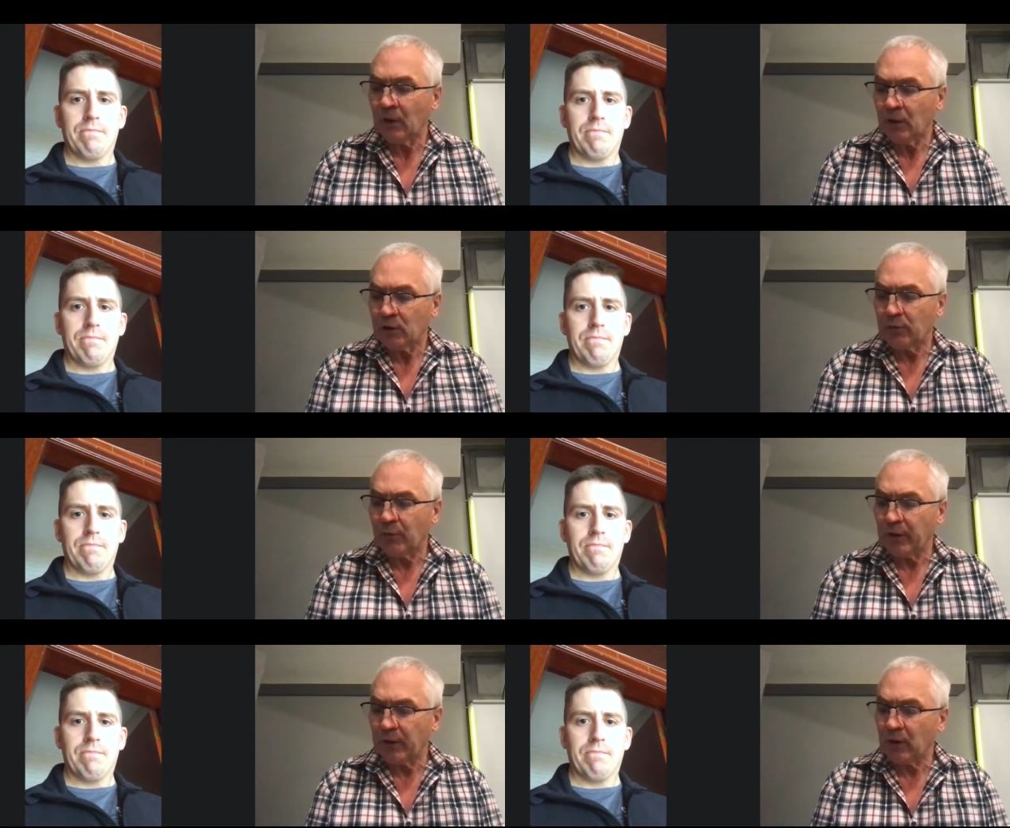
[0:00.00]
Speaker 1: To
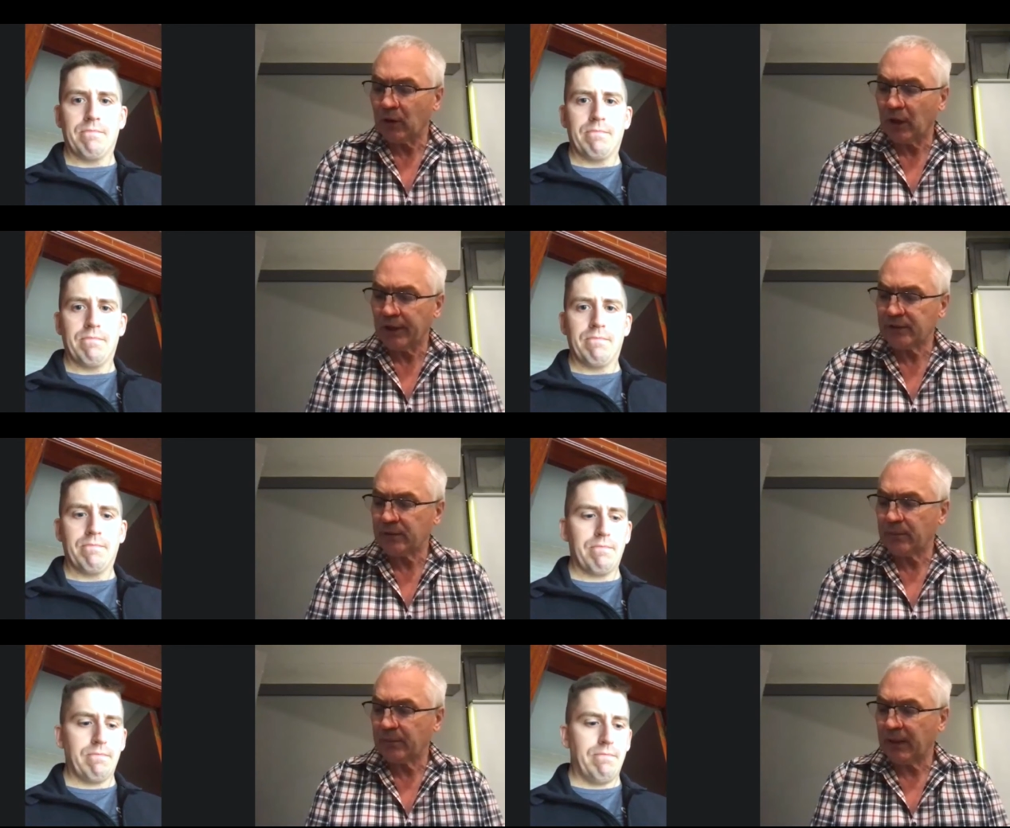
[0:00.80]
avoid all
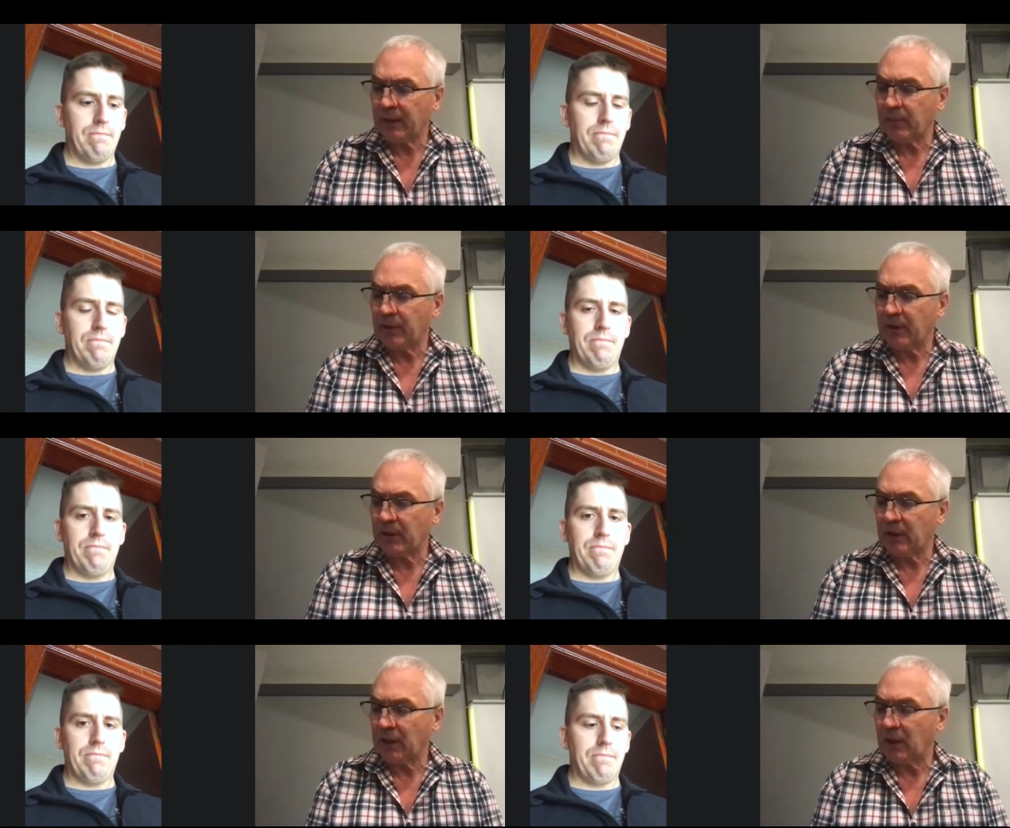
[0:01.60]
gossip, backbiting,
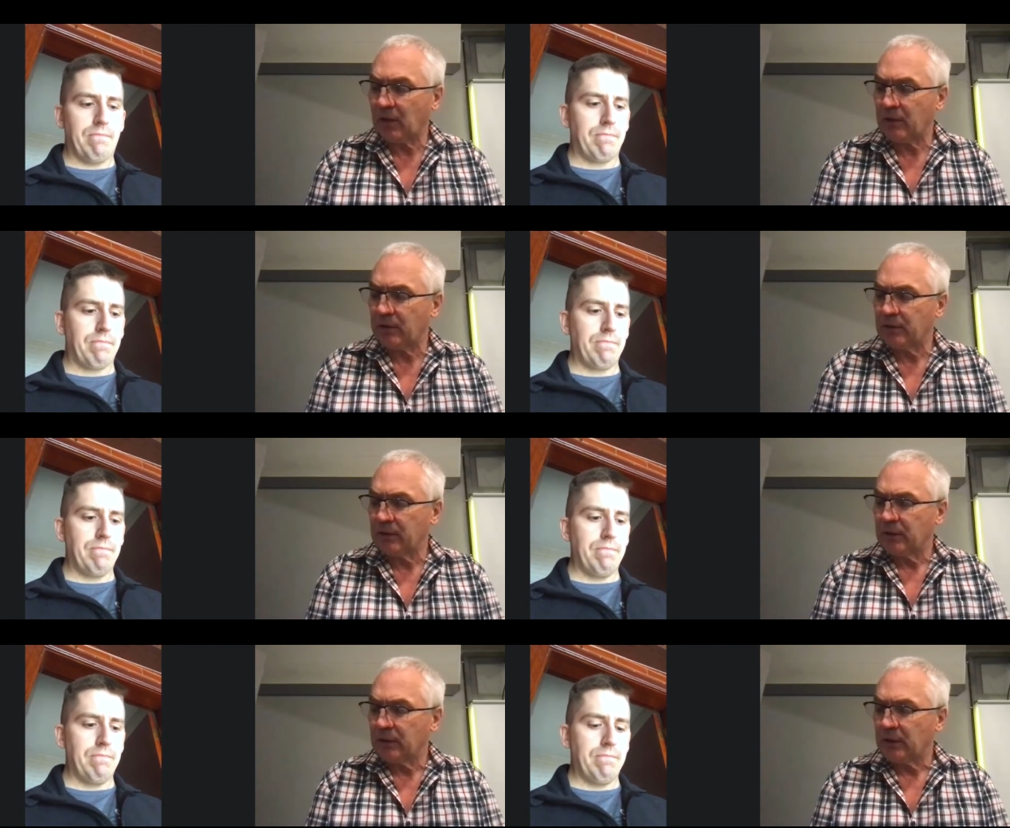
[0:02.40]
and anger,
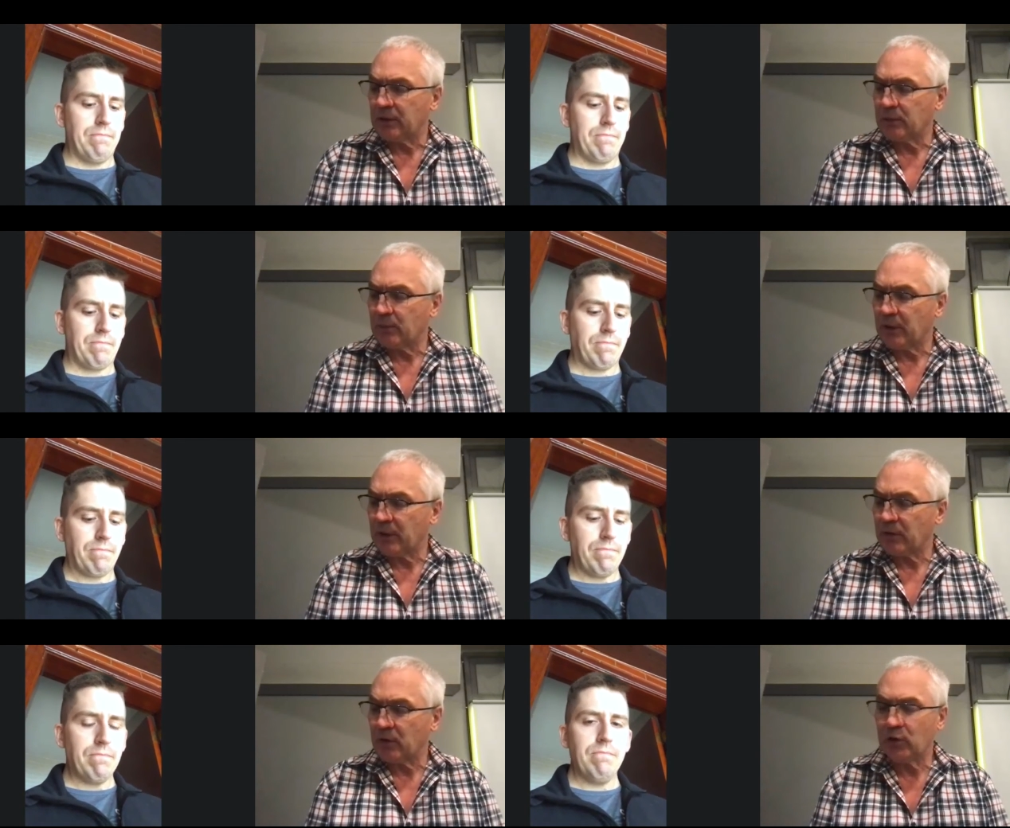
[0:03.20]
and to
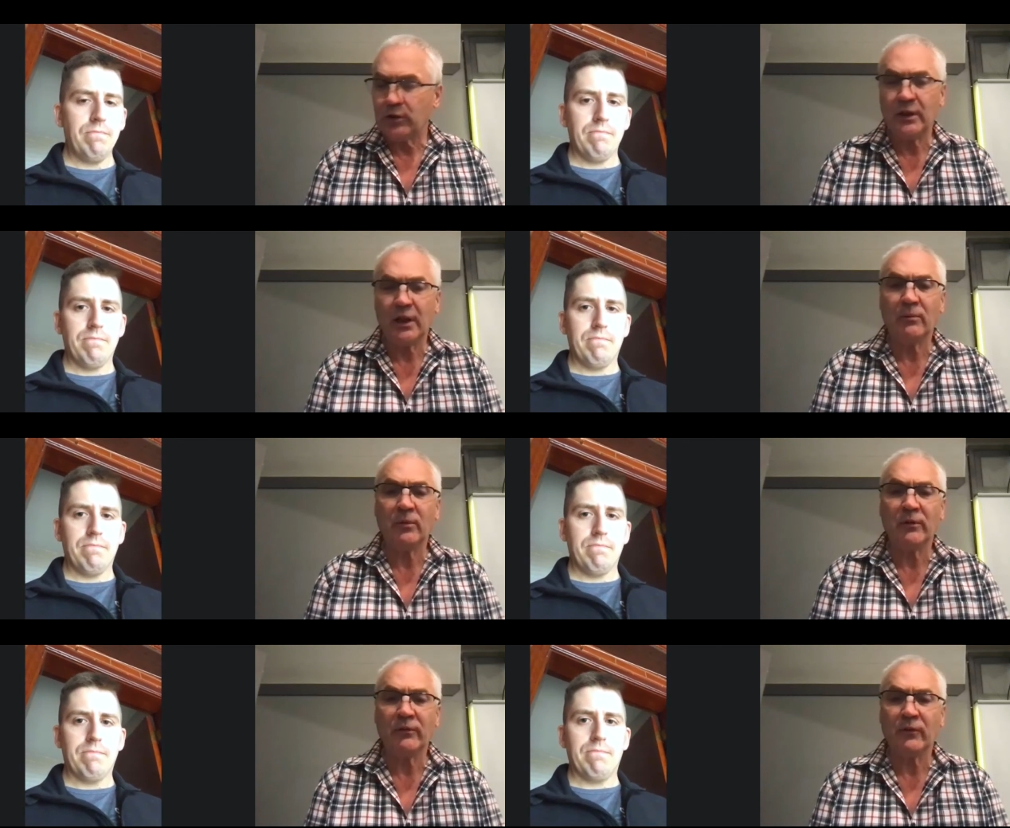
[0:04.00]
protect the good name
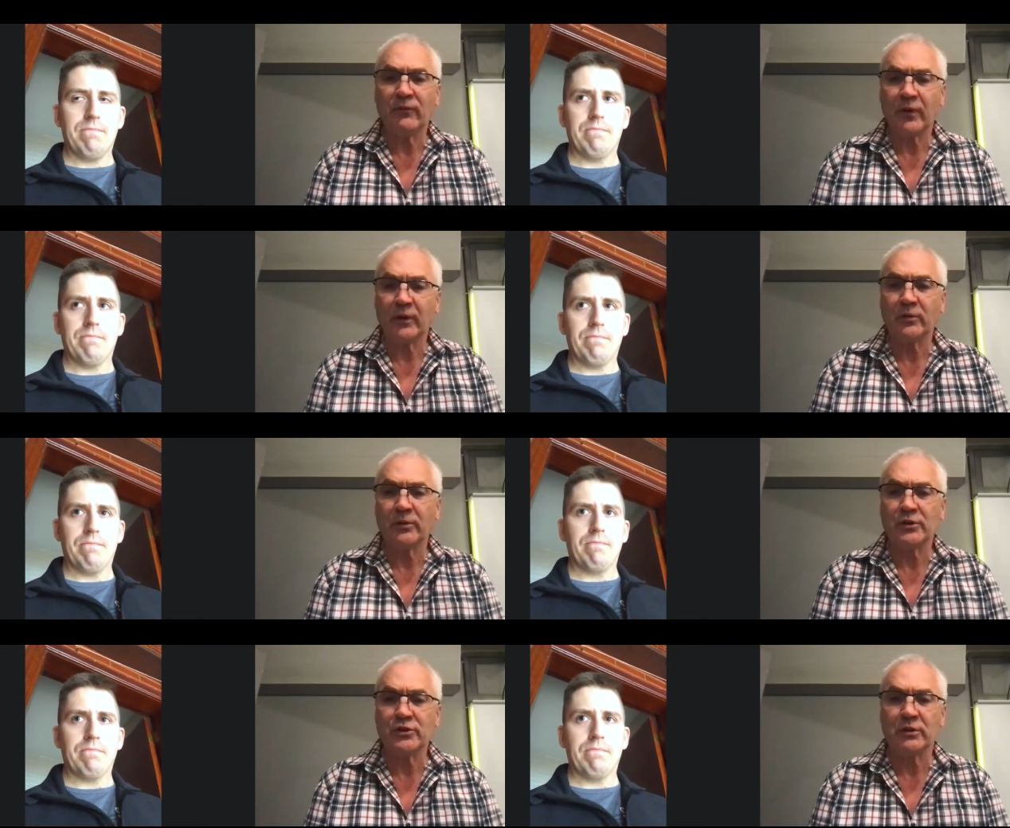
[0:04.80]
of a fellow
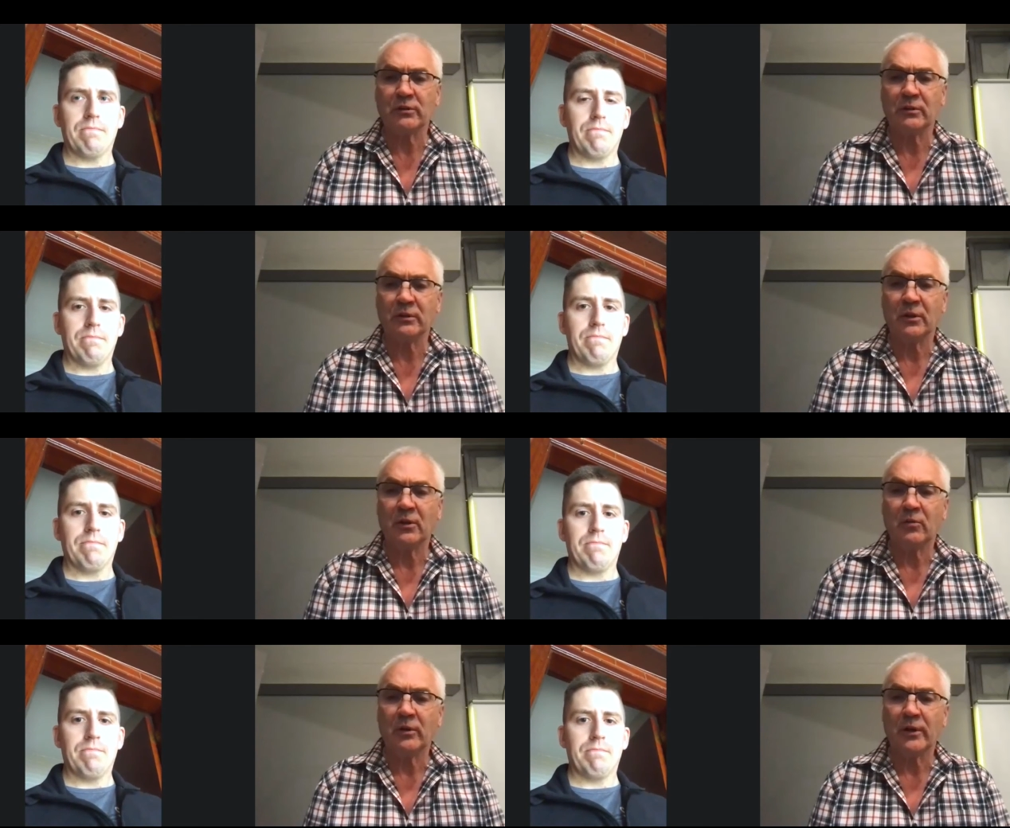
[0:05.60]
Christian
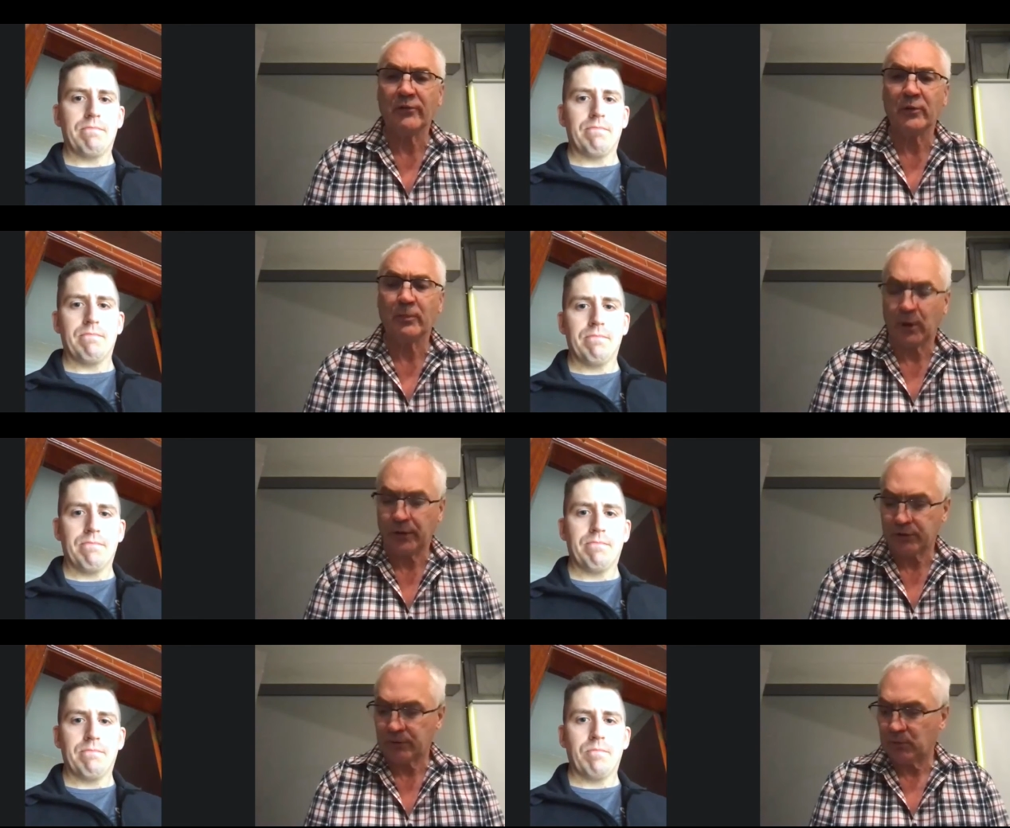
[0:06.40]
wherever
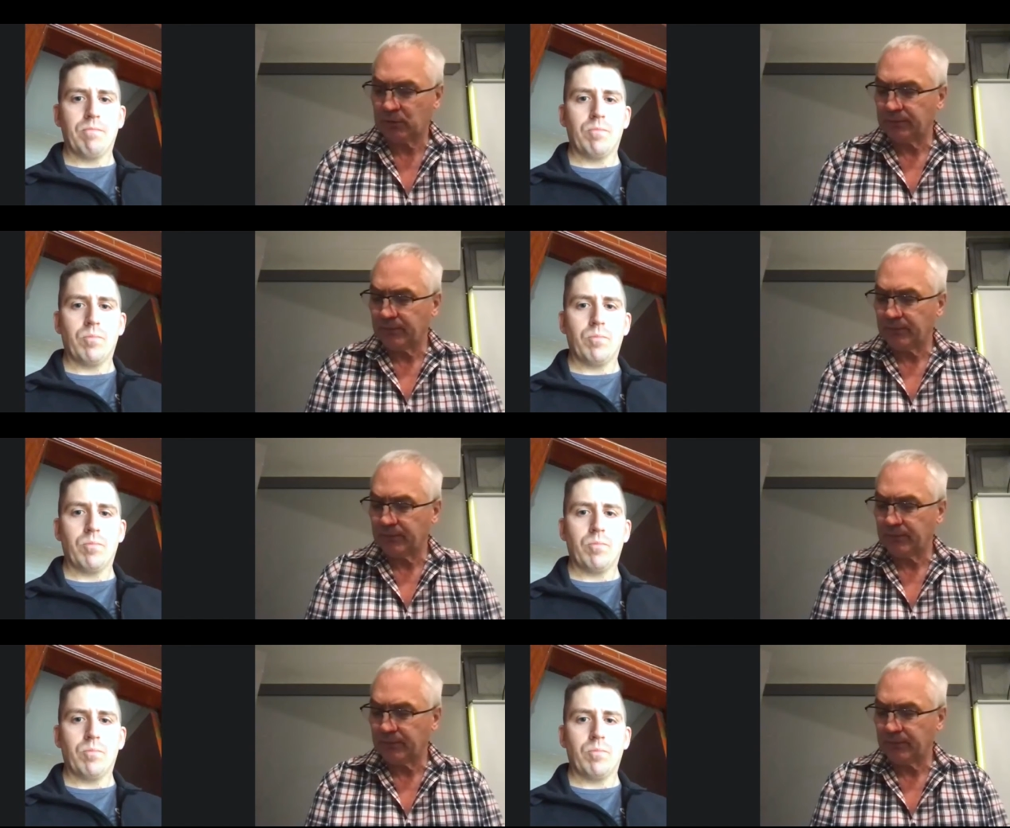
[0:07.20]
possible.